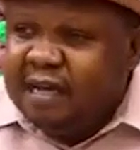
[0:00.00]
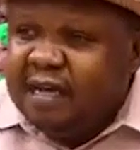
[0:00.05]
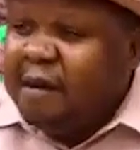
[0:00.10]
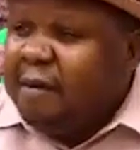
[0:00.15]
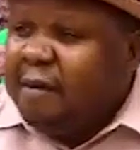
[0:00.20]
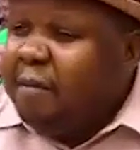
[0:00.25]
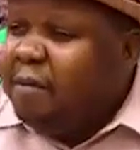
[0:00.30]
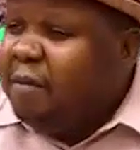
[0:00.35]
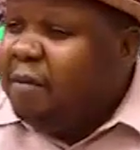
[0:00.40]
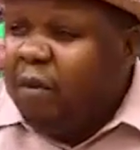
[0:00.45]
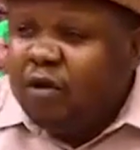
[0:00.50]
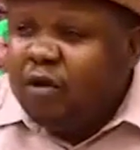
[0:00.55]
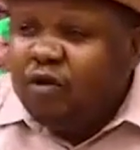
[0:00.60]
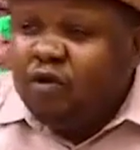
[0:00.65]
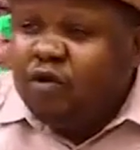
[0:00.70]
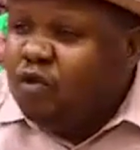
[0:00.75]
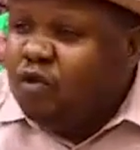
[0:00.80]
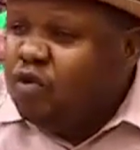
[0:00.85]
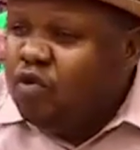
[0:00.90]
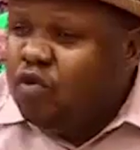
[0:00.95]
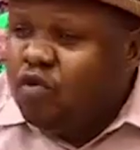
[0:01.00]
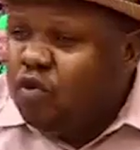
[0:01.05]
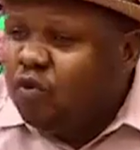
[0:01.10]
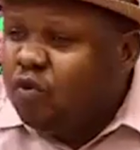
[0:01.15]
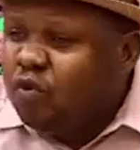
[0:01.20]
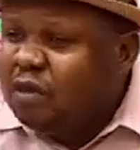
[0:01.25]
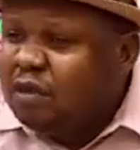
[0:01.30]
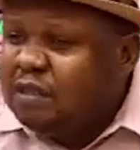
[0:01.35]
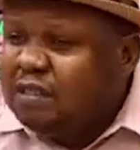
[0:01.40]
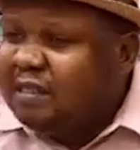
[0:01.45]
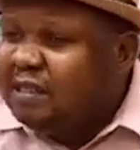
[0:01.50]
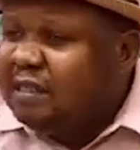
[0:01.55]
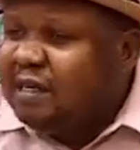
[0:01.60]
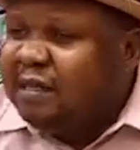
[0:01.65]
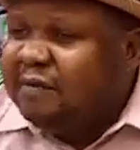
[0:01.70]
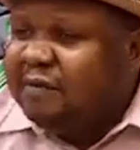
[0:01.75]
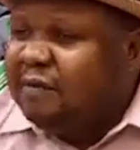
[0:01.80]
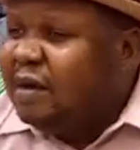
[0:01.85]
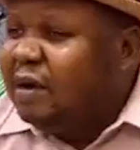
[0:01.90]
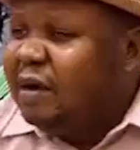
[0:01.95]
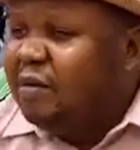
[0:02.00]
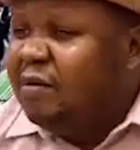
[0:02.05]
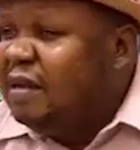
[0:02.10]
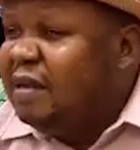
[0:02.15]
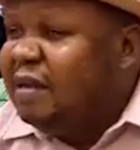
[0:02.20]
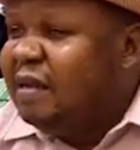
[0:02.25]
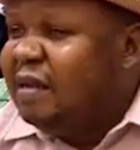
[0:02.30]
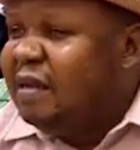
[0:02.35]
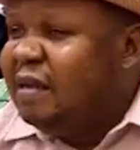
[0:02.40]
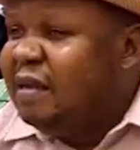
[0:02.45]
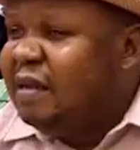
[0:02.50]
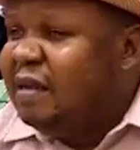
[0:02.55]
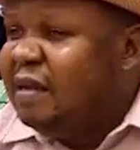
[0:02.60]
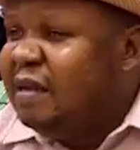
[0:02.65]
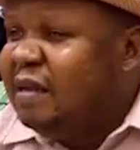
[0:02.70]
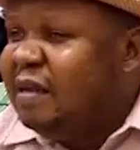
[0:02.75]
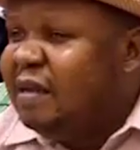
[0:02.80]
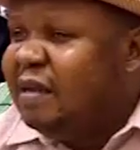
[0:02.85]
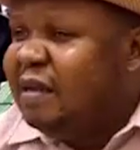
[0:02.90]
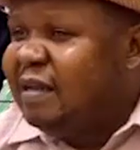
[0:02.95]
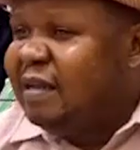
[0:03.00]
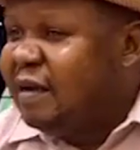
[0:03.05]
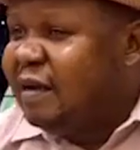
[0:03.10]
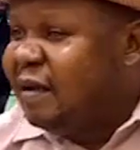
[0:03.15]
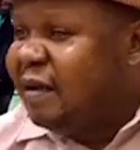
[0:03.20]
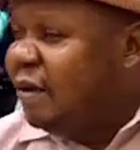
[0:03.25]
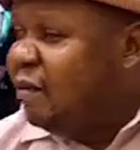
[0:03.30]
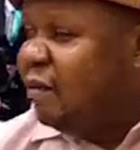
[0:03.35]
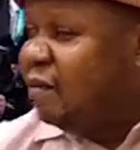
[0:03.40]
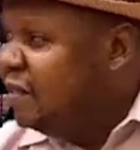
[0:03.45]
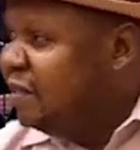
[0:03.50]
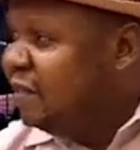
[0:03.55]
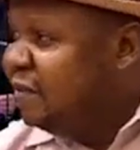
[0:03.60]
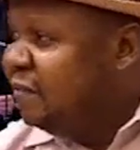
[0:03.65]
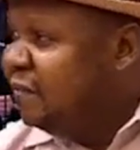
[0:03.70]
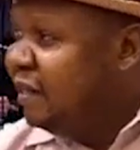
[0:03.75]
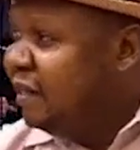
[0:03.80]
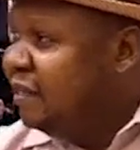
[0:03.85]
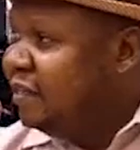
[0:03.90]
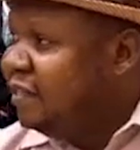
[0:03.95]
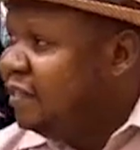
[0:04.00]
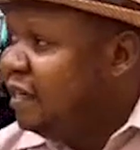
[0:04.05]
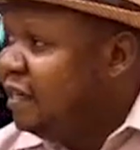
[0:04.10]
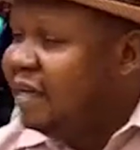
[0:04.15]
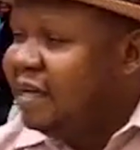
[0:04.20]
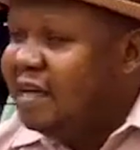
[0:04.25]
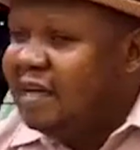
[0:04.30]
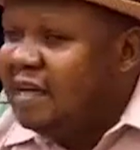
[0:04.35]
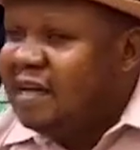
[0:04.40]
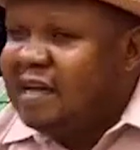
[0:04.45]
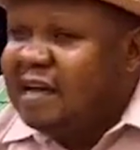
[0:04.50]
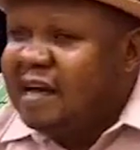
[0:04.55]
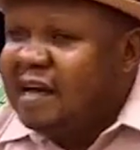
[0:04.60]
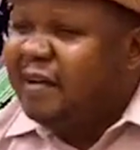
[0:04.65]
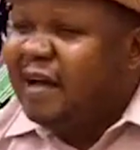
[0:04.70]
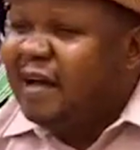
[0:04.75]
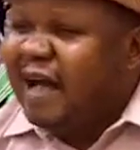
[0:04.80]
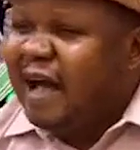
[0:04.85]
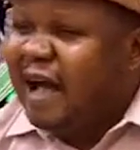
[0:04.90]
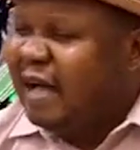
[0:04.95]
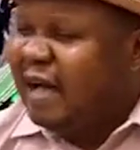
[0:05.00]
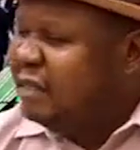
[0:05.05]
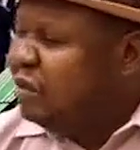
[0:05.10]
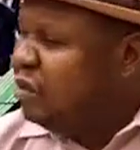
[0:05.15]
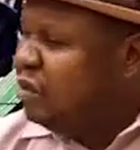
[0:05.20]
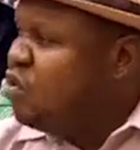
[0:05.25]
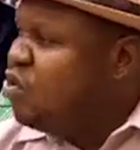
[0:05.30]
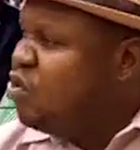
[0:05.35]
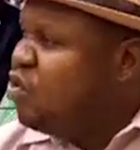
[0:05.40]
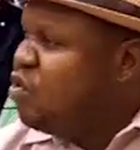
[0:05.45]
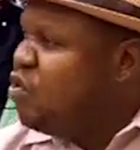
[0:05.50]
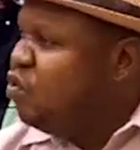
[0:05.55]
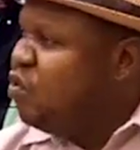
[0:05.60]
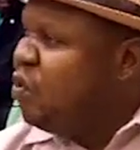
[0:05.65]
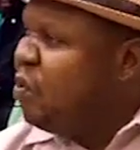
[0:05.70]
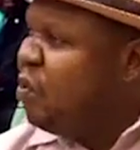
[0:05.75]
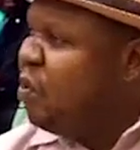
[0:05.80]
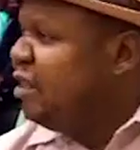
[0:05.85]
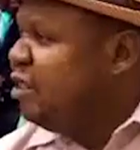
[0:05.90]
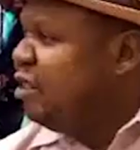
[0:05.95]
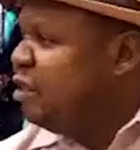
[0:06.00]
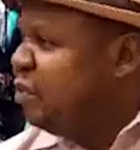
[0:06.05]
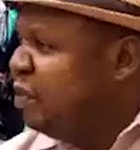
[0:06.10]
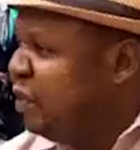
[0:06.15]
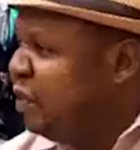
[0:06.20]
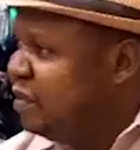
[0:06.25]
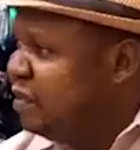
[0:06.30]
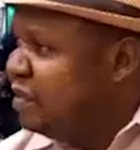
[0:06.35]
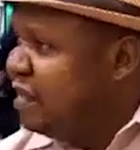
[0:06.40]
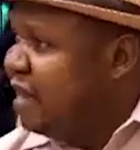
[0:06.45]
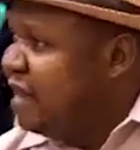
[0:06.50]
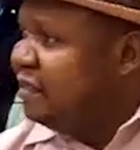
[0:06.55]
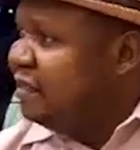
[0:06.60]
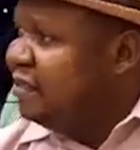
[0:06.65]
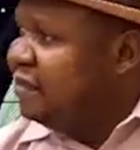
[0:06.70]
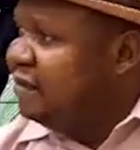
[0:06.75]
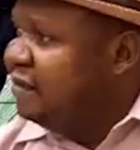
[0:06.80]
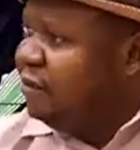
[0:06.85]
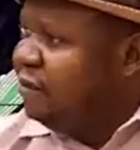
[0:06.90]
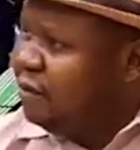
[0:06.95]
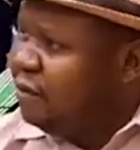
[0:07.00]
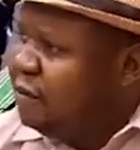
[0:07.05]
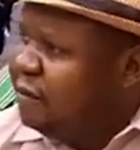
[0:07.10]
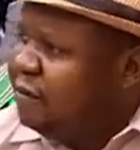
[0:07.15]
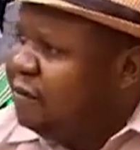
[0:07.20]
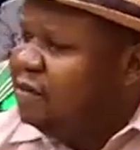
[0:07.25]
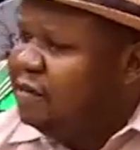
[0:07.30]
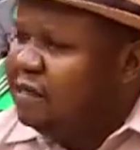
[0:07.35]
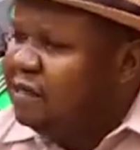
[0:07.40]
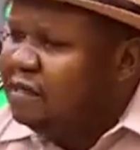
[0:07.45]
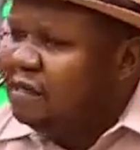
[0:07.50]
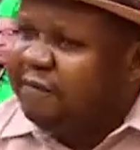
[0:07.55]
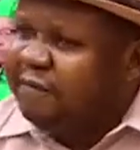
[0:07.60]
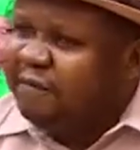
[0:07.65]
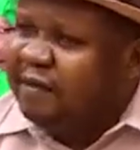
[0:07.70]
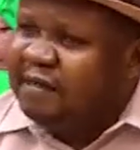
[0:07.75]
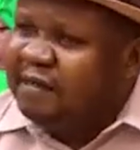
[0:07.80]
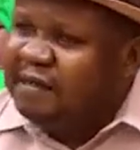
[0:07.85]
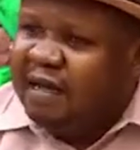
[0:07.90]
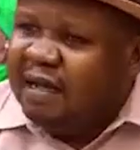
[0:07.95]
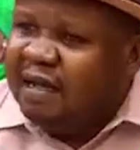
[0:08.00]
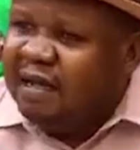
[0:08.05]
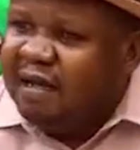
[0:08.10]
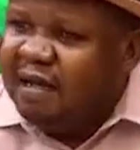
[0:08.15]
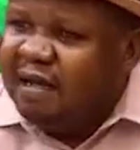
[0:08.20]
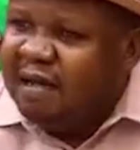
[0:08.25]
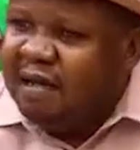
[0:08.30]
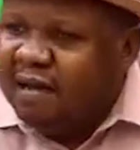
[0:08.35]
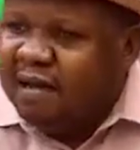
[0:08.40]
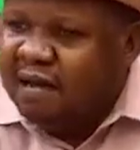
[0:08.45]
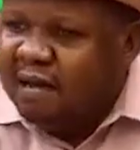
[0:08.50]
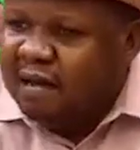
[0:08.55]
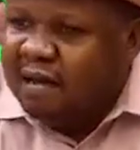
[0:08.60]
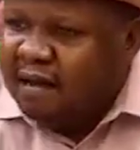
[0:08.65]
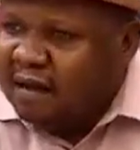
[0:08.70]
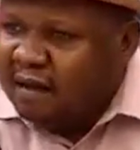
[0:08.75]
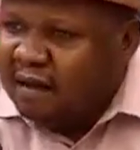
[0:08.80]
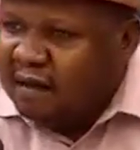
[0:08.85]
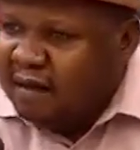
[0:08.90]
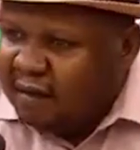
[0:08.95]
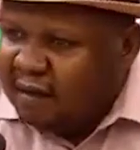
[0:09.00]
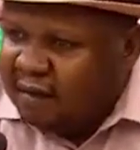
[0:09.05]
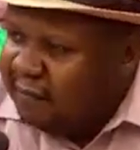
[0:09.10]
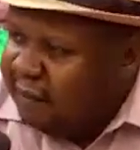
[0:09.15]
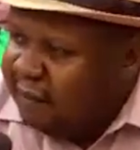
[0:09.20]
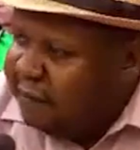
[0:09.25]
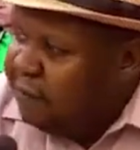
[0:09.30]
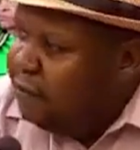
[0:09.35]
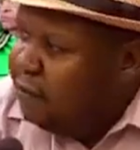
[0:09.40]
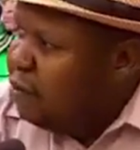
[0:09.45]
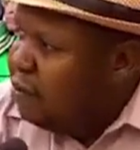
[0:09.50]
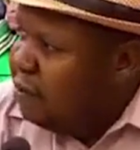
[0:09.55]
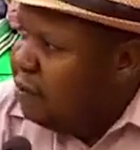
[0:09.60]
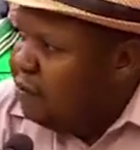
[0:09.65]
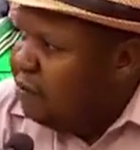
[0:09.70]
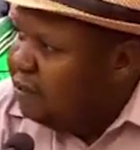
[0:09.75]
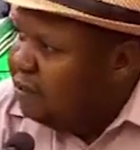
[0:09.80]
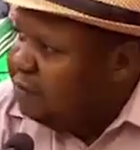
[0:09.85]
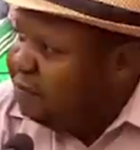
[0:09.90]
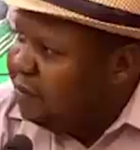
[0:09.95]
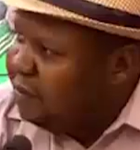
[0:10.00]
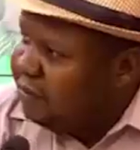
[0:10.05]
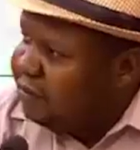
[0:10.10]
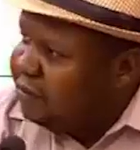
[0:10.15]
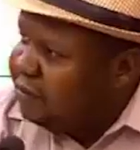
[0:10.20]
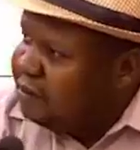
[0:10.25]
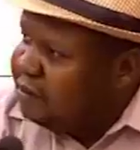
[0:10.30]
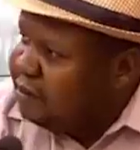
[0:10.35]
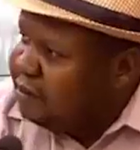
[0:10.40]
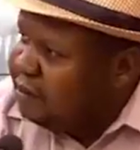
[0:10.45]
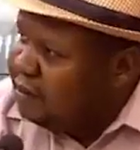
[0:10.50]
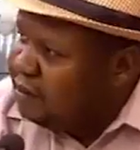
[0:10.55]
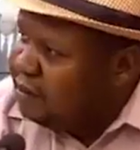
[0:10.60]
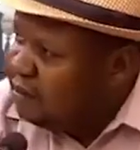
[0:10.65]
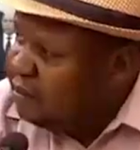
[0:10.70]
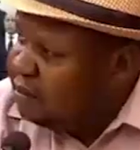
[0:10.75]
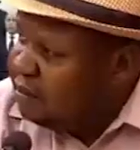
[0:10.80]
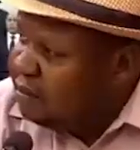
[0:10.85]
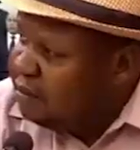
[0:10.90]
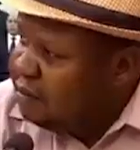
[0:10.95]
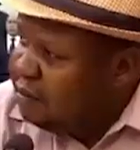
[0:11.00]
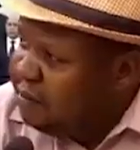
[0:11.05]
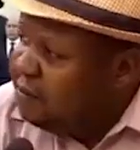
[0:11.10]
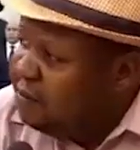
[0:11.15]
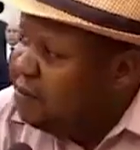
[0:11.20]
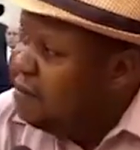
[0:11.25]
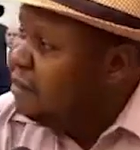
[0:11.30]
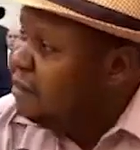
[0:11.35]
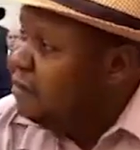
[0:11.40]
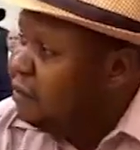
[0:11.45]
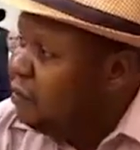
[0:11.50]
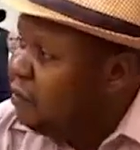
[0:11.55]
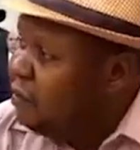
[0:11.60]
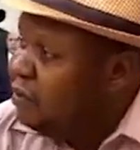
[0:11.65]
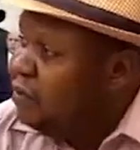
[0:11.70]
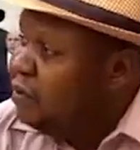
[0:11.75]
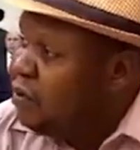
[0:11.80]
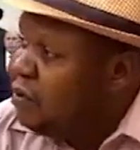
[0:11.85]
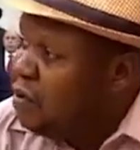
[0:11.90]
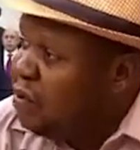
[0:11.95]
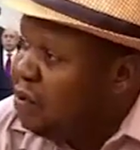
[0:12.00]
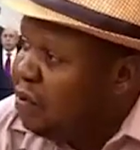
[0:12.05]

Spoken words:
moment you don't grow to a certain level, you cannot interact with certain persons financially. Africa has not grown to match up with those guys. Go to Europe, you'll see the difference now. When we grow, they will respect us. People respect you when you grow.